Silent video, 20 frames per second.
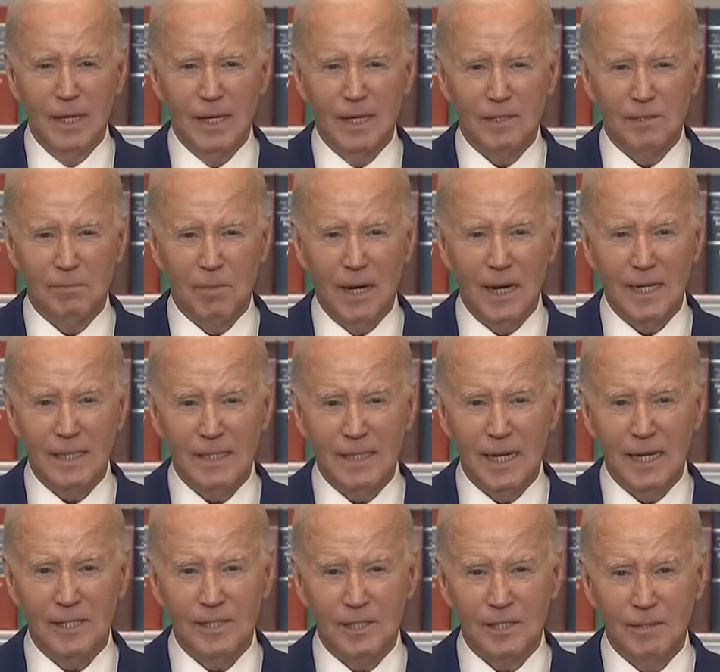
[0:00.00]
It's my
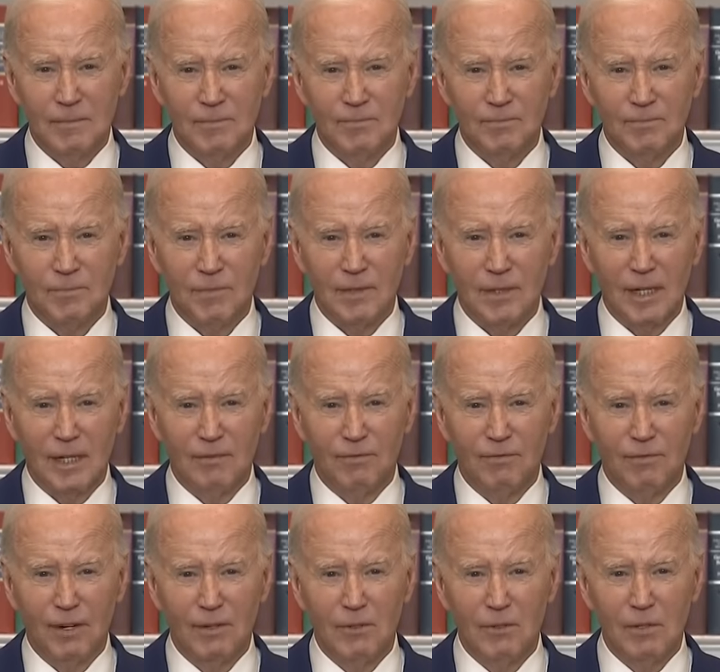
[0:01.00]
intention that
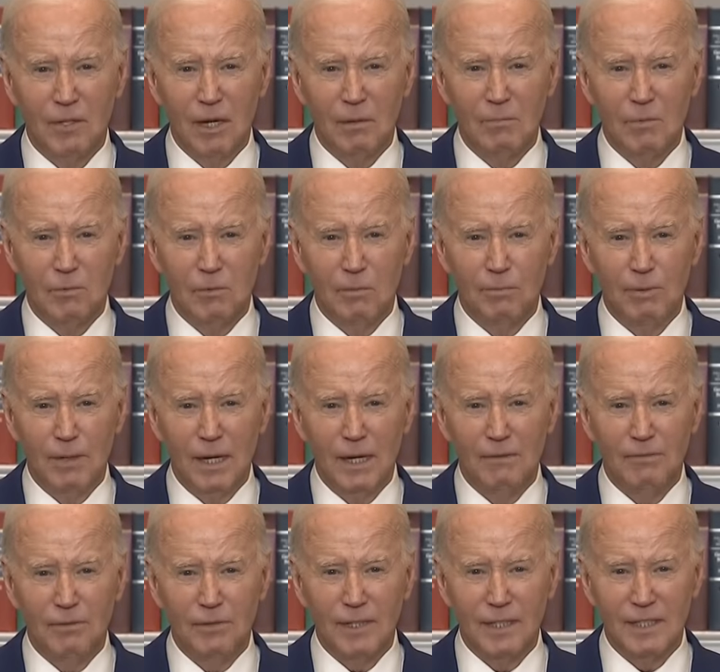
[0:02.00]
the federal government will
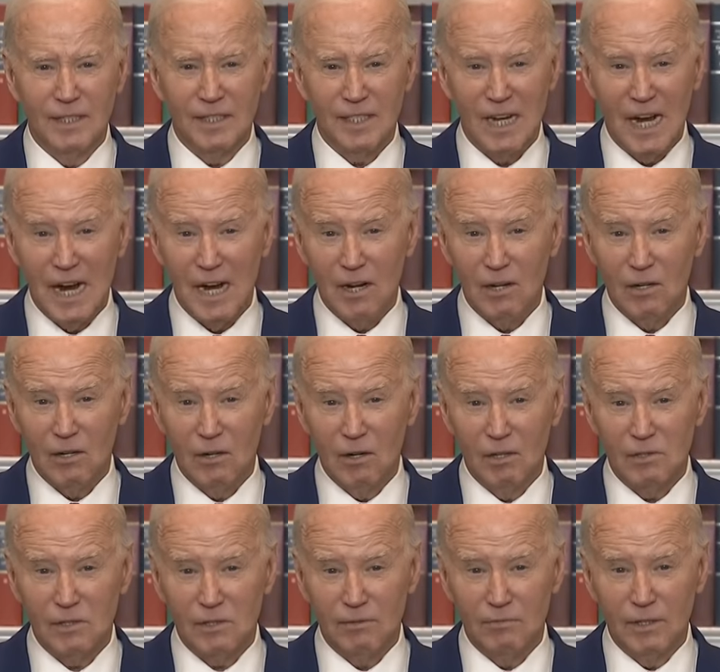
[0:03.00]
pay for the entire
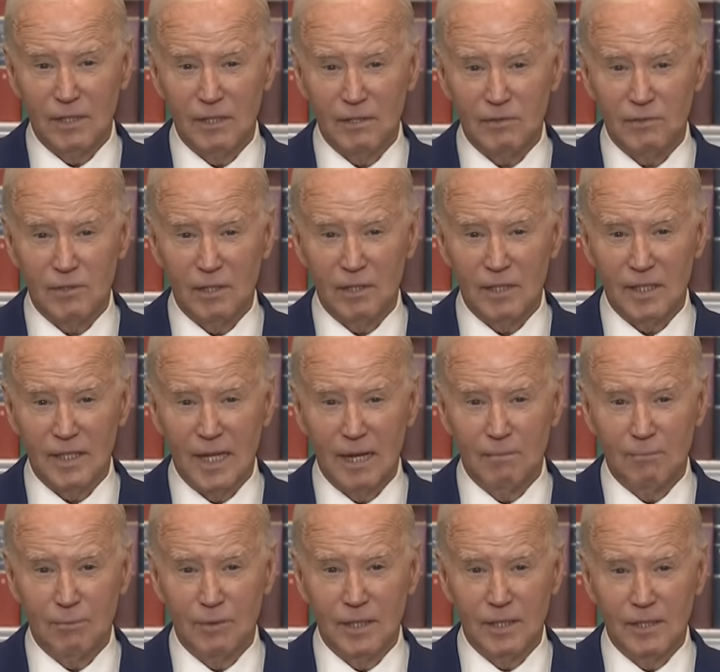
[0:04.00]
cost of reconstructing
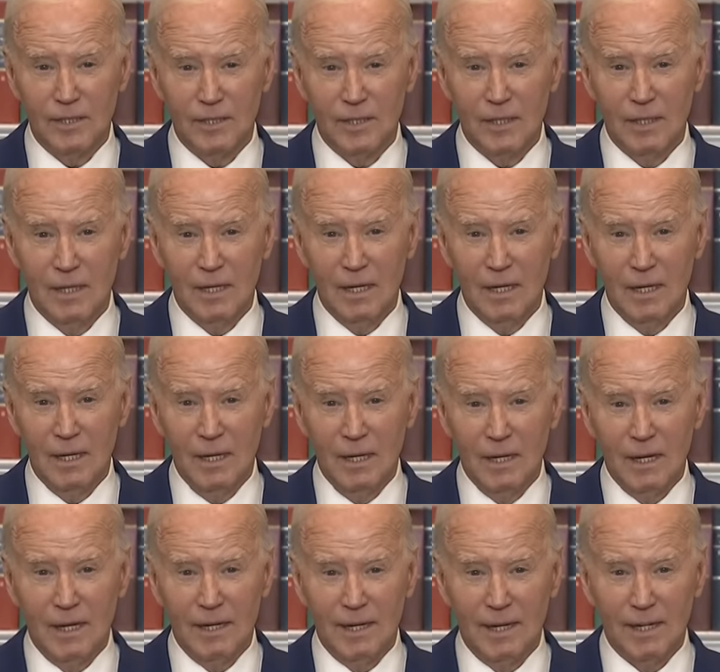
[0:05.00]
that bridge.
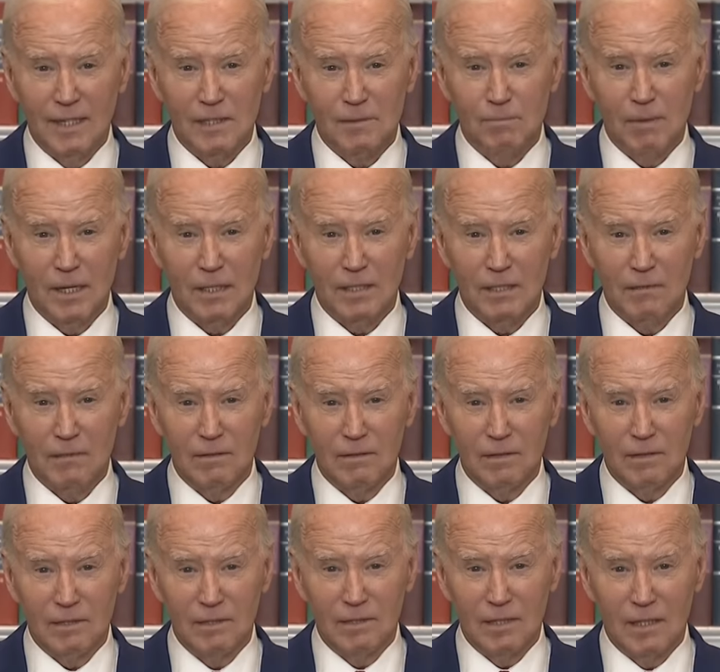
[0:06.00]
And I expect
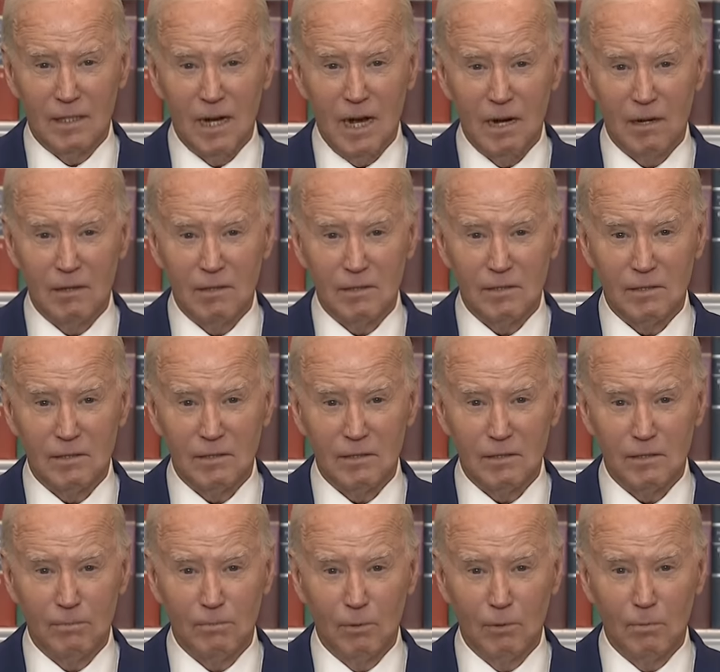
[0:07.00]
the Congress
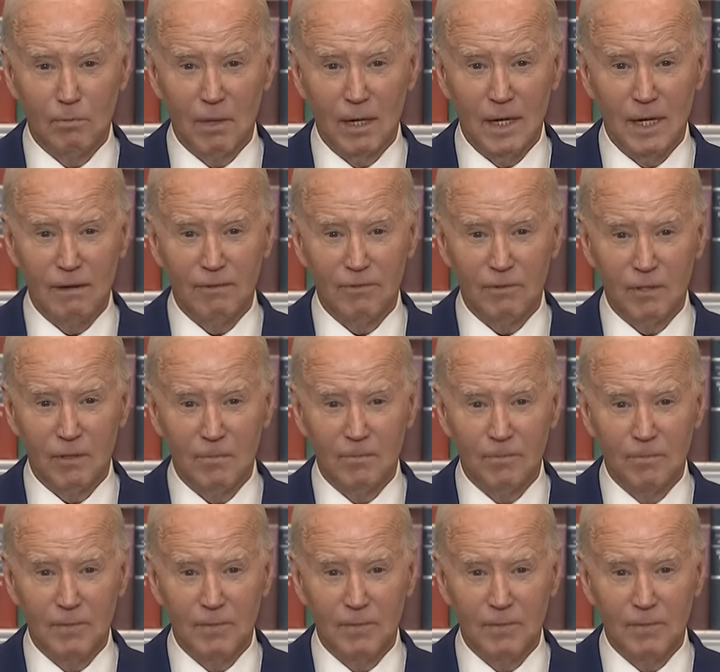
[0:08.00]
to support my effort.